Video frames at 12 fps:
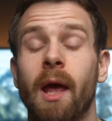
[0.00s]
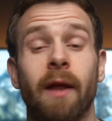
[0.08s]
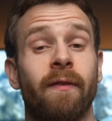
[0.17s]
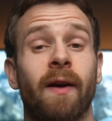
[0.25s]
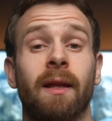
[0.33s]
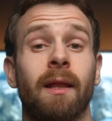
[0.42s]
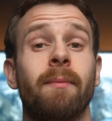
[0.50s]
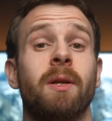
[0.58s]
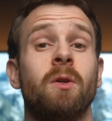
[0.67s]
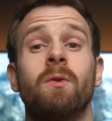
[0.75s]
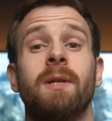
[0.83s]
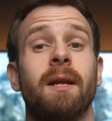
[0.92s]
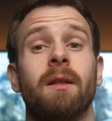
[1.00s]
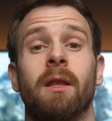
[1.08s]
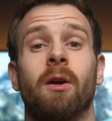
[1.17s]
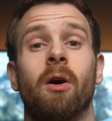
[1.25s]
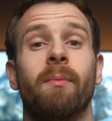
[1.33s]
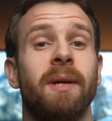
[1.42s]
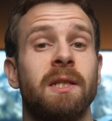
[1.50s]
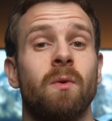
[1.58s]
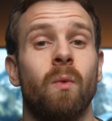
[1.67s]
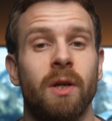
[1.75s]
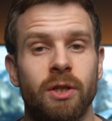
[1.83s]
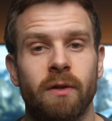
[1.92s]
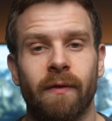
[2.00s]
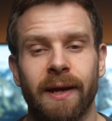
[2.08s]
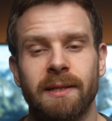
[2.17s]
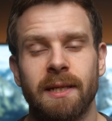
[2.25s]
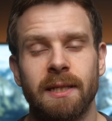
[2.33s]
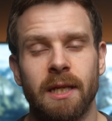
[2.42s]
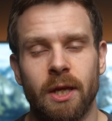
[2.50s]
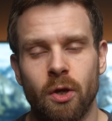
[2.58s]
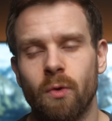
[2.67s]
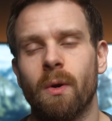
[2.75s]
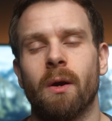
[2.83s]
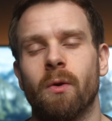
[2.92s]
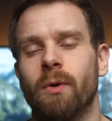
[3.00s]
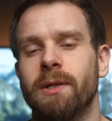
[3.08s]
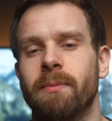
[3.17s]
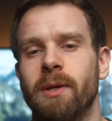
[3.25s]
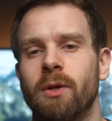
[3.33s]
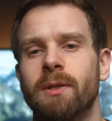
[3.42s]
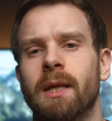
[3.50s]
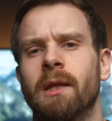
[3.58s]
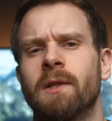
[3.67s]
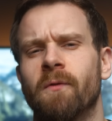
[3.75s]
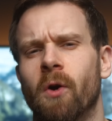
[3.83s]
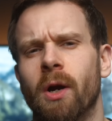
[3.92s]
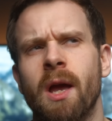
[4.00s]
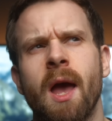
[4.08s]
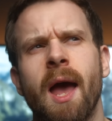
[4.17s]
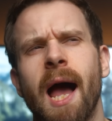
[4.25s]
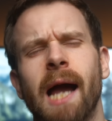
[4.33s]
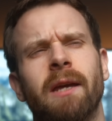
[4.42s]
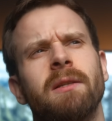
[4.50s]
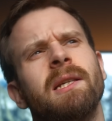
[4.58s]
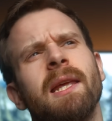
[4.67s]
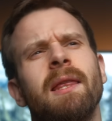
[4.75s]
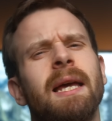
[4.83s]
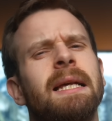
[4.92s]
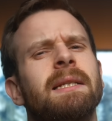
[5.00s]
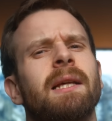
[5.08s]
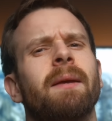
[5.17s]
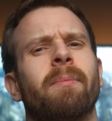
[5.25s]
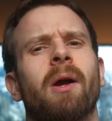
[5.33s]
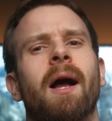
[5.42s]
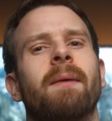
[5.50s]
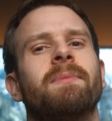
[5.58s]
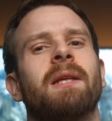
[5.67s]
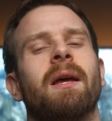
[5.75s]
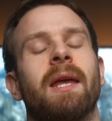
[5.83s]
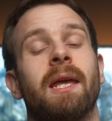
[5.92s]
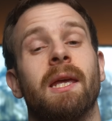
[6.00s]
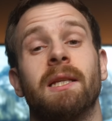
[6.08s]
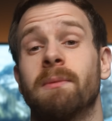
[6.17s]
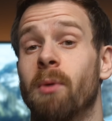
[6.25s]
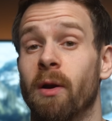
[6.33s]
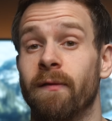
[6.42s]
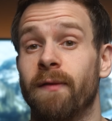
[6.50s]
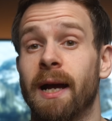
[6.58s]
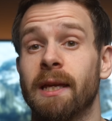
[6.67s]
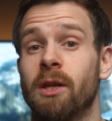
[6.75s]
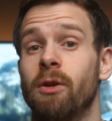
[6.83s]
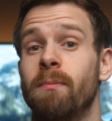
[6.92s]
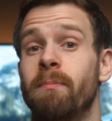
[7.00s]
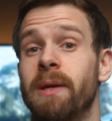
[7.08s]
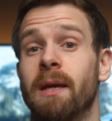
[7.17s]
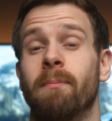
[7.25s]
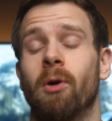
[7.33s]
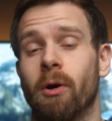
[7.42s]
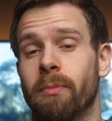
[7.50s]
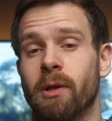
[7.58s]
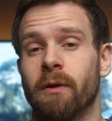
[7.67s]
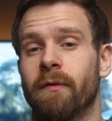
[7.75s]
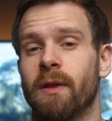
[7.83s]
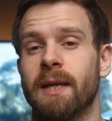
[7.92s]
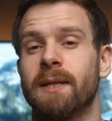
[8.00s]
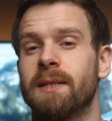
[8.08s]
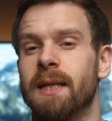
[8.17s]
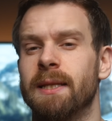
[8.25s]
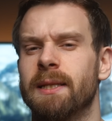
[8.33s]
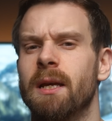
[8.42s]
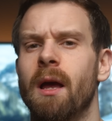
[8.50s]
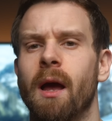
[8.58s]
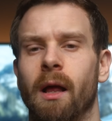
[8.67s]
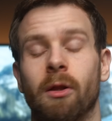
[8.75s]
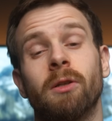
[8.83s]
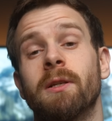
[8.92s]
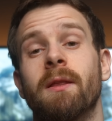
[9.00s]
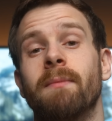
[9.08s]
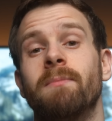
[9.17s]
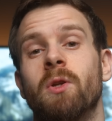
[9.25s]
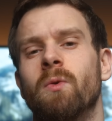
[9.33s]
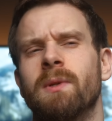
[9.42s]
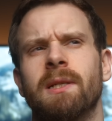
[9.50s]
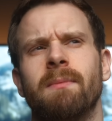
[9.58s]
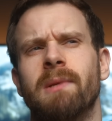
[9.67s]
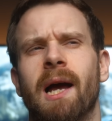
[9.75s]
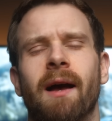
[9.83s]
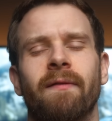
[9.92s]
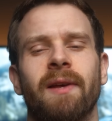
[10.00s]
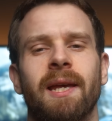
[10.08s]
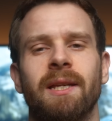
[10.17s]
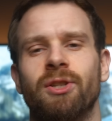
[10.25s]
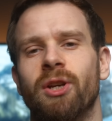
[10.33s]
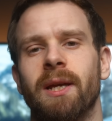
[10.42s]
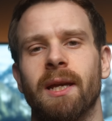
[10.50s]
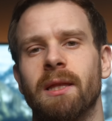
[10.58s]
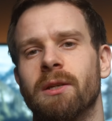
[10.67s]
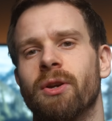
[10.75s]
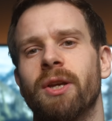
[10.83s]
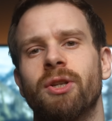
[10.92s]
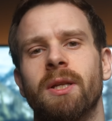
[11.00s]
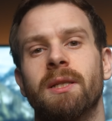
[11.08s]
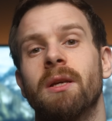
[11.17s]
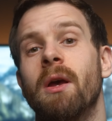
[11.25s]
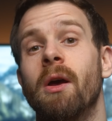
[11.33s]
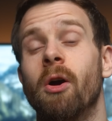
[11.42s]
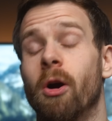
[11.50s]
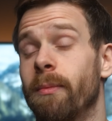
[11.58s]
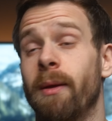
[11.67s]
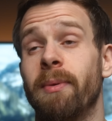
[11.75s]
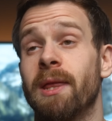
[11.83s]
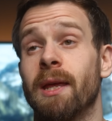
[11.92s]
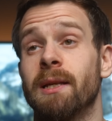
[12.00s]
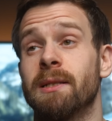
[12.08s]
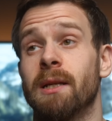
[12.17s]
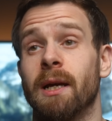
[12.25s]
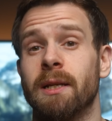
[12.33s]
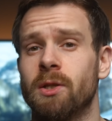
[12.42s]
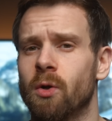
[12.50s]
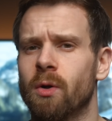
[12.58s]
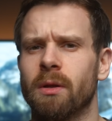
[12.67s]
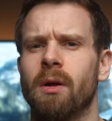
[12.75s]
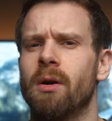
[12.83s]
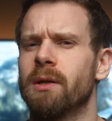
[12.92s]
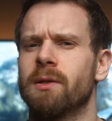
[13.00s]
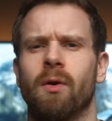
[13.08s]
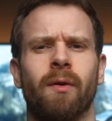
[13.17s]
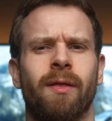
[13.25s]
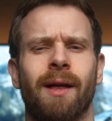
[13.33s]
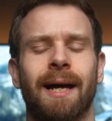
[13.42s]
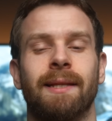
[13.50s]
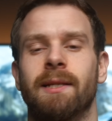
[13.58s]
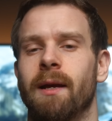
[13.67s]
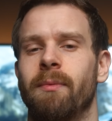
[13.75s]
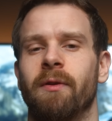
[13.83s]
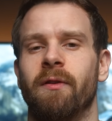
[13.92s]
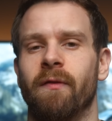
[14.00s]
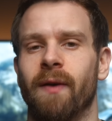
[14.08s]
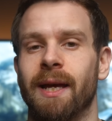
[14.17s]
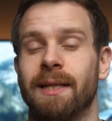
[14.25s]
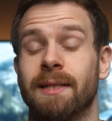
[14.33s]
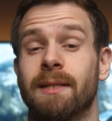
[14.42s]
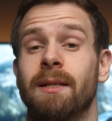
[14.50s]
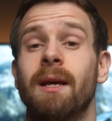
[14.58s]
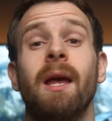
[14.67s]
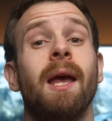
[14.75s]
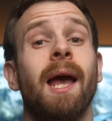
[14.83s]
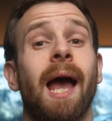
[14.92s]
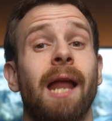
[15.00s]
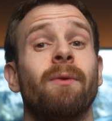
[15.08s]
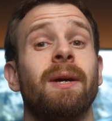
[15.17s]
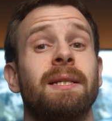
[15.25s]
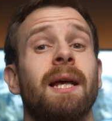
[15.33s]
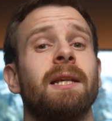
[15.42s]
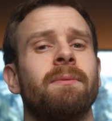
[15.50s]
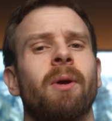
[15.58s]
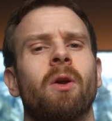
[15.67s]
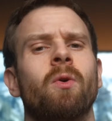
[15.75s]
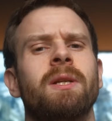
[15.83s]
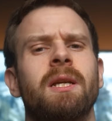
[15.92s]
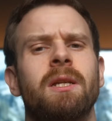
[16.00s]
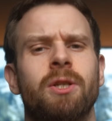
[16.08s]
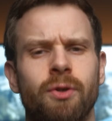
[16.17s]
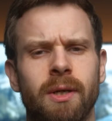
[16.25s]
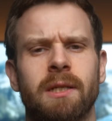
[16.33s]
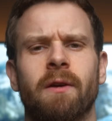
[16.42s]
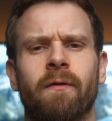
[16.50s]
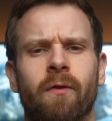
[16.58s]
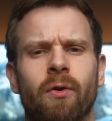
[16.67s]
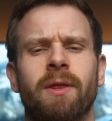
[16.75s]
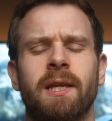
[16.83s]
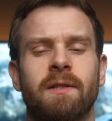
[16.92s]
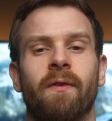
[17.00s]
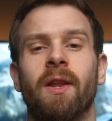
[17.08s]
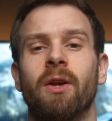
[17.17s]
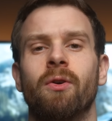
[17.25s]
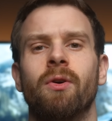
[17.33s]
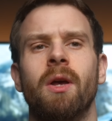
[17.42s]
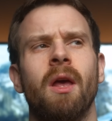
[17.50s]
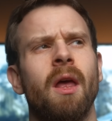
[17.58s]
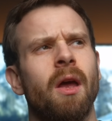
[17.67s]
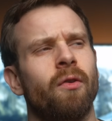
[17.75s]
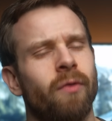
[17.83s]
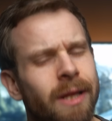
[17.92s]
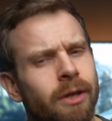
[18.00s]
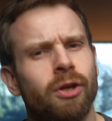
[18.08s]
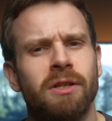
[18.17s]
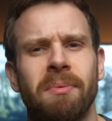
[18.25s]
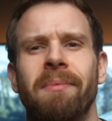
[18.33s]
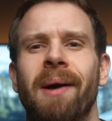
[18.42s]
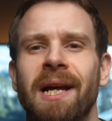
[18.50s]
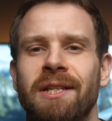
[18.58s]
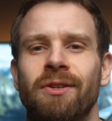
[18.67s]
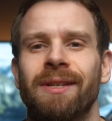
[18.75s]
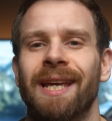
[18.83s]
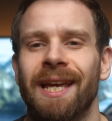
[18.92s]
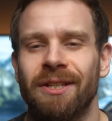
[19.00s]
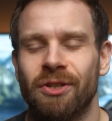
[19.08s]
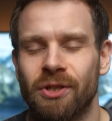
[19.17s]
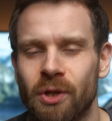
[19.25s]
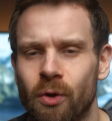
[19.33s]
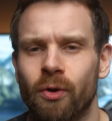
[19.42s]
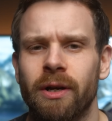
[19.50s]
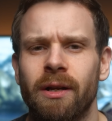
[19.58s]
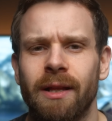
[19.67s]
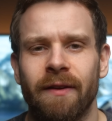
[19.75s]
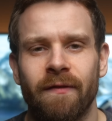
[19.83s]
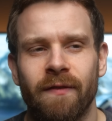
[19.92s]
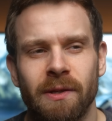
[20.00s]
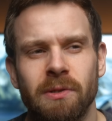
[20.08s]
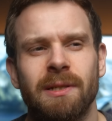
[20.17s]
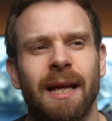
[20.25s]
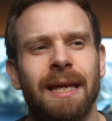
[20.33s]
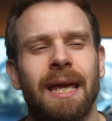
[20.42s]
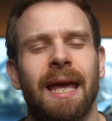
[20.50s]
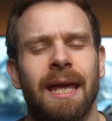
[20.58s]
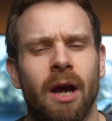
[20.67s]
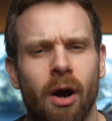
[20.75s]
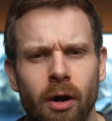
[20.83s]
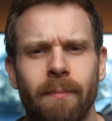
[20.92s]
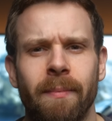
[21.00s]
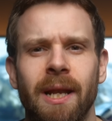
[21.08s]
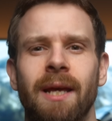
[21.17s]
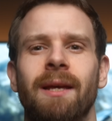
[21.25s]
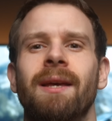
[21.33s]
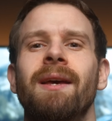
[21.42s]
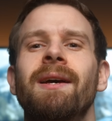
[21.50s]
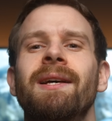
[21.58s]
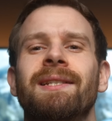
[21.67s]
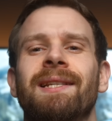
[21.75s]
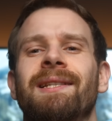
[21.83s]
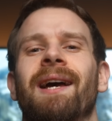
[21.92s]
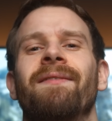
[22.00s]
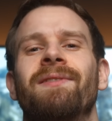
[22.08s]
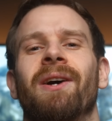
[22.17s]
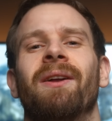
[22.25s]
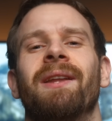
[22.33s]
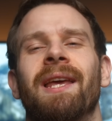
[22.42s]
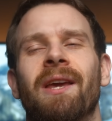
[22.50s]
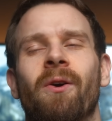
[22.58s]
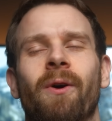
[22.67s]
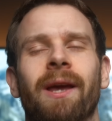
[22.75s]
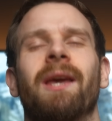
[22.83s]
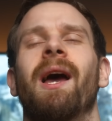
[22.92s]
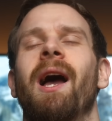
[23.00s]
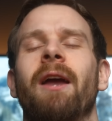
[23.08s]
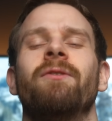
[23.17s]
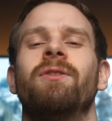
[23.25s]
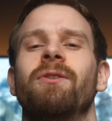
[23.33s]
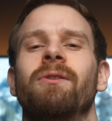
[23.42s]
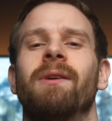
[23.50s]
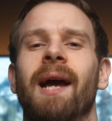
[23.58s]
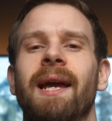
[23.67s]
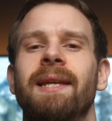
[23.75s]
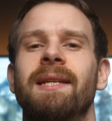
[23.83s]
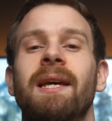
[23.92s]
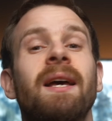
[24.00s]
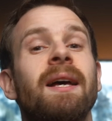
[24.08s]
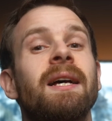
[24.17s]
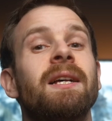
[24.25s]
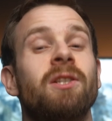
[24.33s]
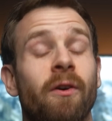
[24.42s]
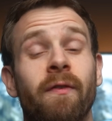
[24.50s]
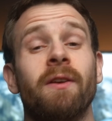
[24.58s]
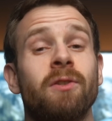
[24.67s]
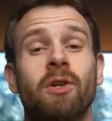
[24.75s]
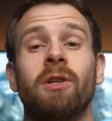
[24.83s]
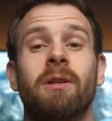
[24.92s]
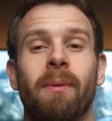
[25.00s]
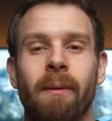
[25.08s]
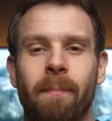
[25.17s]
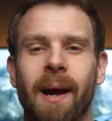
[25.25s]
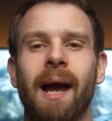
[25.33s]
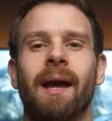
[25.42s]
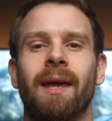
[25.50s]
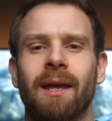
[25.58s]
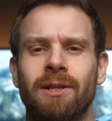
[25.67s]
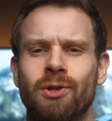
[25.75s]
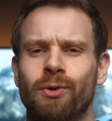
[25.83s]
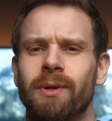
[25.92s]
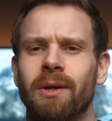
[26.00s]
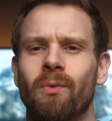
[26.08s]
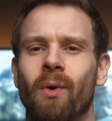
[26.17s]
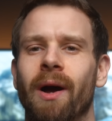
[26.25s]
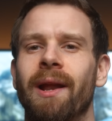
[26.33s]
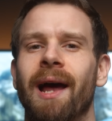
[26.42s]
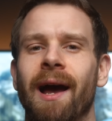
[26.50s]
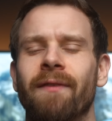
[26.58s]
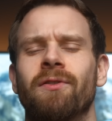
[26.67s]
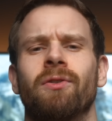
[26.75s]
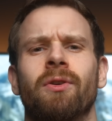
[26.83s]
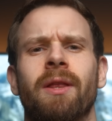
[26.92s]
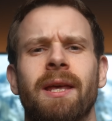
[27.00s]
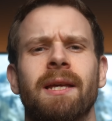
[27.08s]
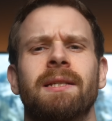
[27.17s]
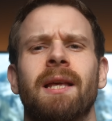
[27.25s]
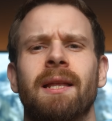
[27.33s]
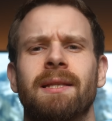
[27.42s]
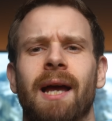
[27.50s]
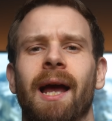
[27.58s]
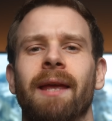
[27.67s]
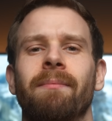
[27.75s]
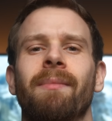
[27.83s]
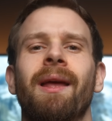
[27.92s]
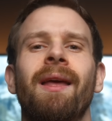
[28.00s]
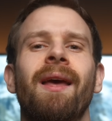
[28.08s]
In fact, let me know down in the comments which devices you are going to be using this for. I could see things like perhaps a smart vacuum being popular for this since a lot of them don't seem to have HA integrations, or maybe things like door locks or that type of device. Anyways, that is about going to do it for this video. Really good to be back doing a tutorial. It feels like a hot minute since I've done a quick how-to guide, so it feels good to be back doing one after this time.